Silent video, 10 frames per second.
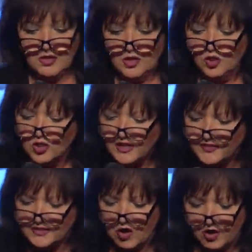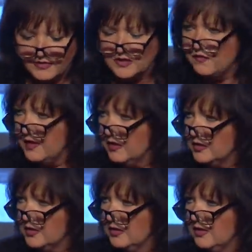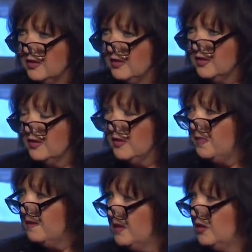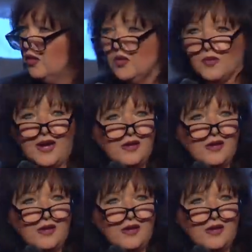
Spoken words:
Look at this harvest field. Look around.